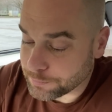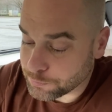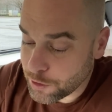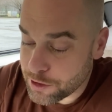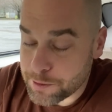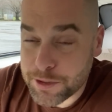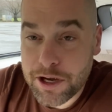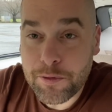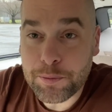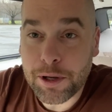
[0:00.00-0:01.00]
I cut them
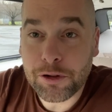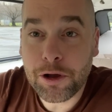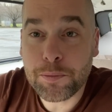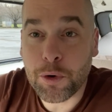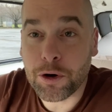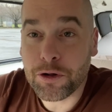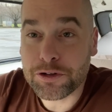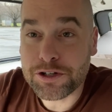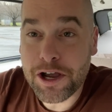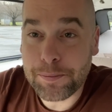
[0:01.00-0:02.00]
down with my lawnmower all the
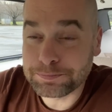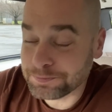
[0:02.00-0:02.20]
time.